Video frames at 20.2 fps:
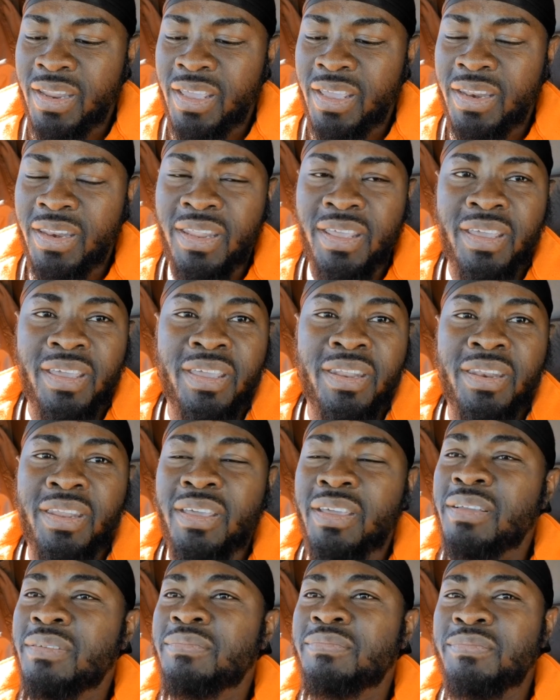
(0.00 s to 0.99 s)
in the in
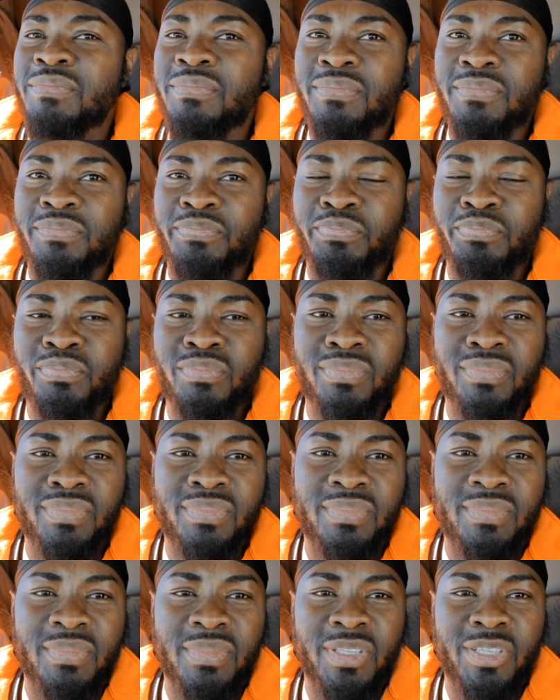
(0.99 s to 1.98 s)
the
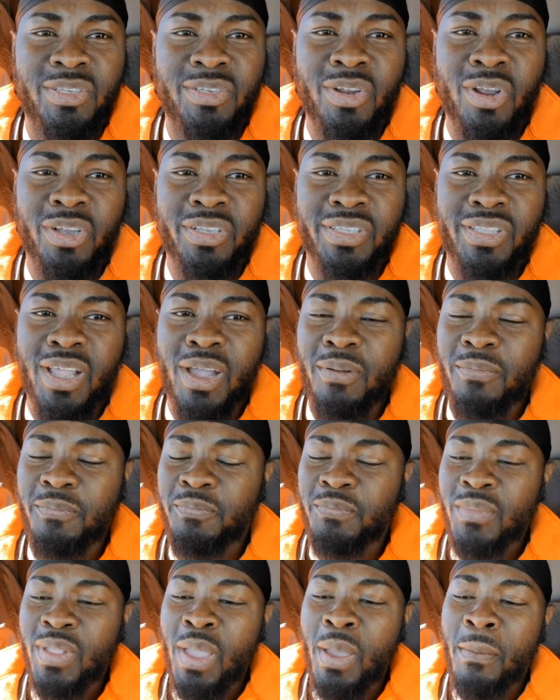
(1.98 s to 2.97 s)
truck stop,
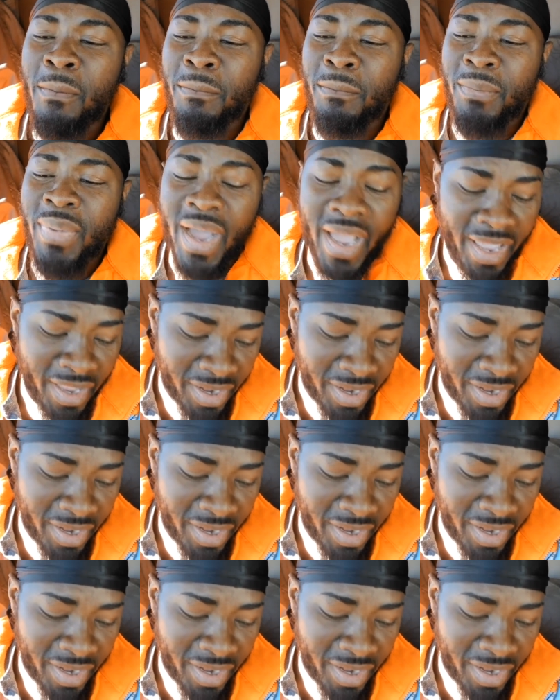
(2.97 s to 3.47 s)
buy